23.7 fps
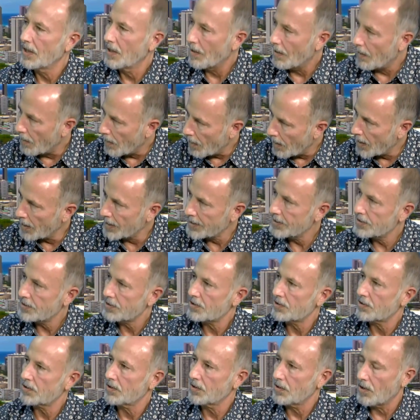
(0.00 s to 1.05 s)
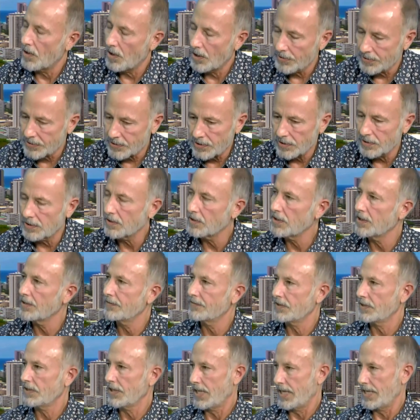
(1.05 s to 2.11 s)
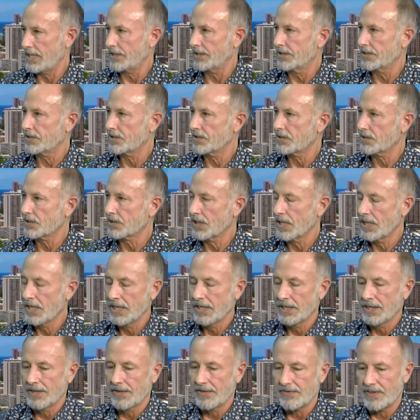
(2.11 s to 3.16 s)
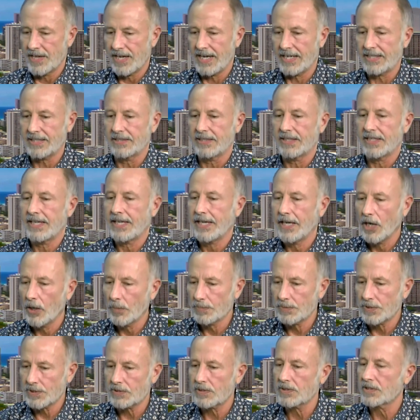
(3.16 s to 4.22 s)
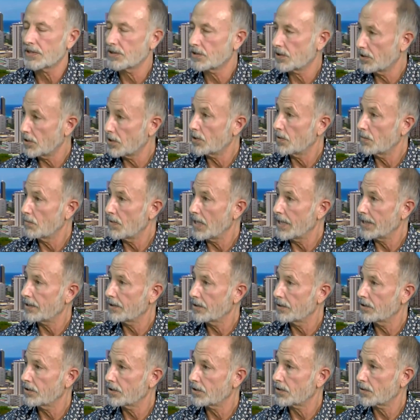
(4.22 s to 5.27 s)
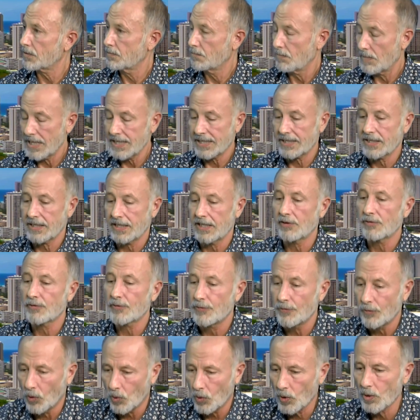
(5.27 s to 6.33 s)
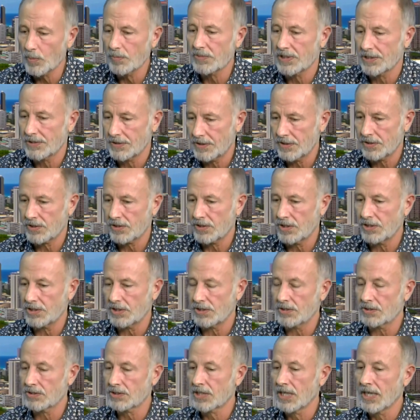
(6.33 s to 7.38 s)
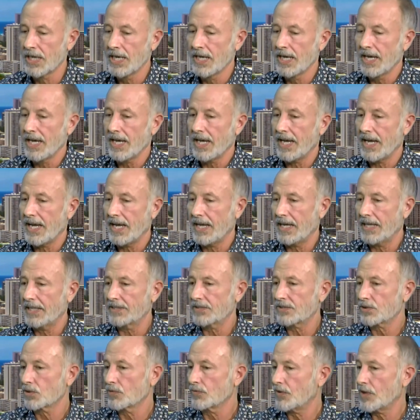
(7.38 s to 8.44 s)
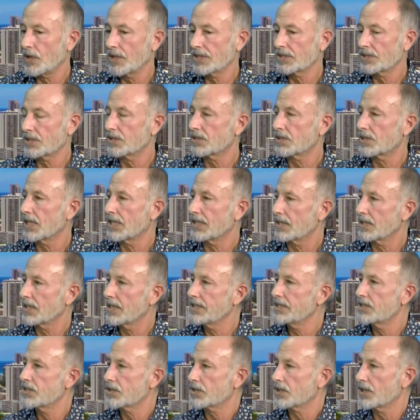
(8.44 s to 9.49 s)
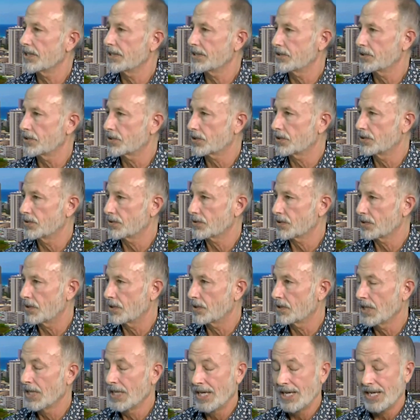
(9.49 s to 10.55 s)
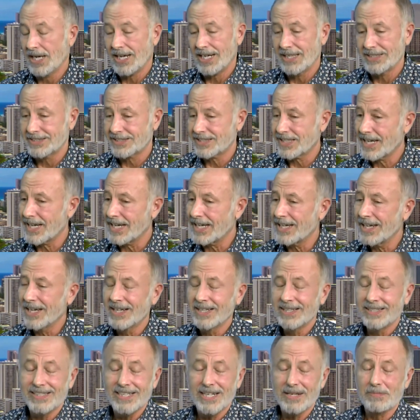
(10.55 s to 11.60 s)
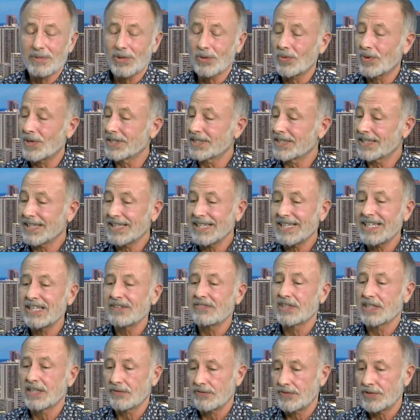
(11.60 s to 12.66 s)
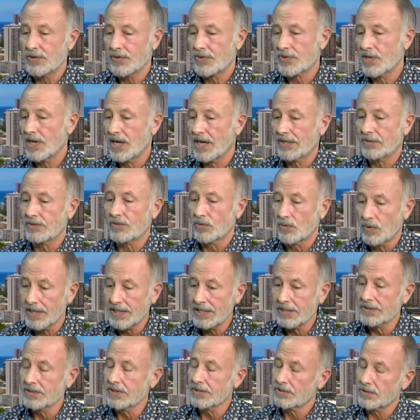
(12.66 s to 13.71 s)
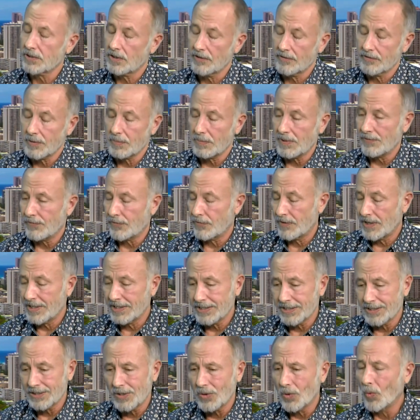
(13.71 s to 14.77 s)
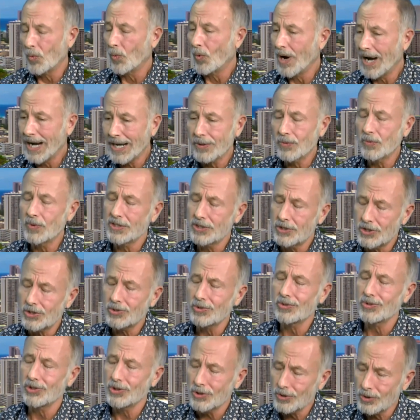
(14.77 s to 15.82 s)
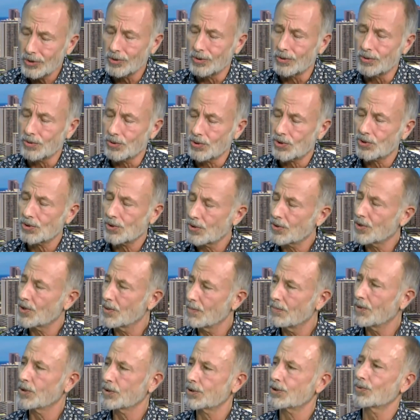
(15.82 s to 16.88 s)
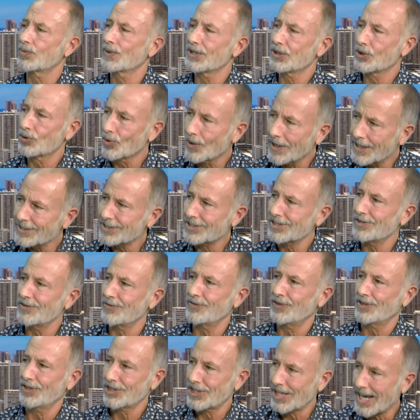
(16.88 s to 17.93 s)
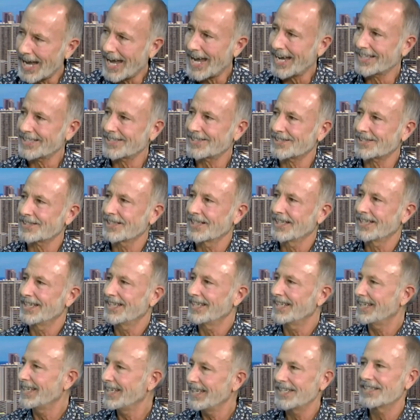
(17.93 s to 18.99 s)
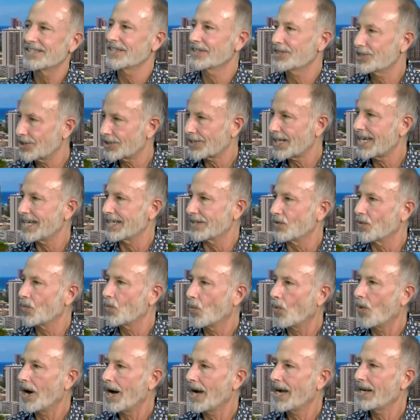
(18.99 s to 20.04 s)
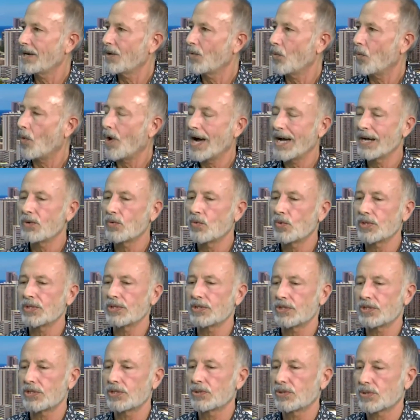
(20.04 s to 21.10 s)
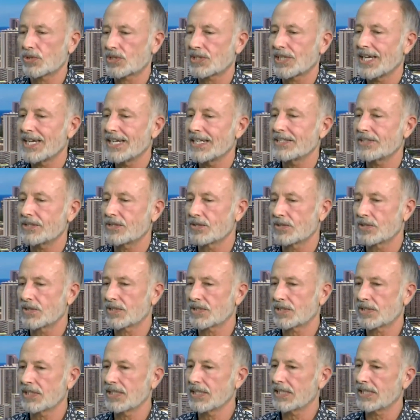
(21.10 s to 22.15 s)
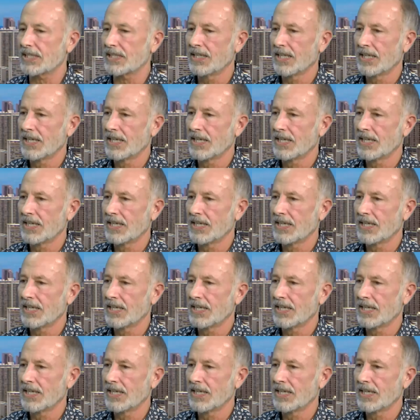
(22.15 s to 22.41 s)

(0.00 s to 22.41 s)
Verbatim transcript: honest, alternative analysis that helps the decision makers make informed decisions. And so far as the state legislature is concerned, I'd say, number one, even if you thought rail deserved to be funded, why would you use the most regressive tax in the state? Why, why wouldn't you say to the city,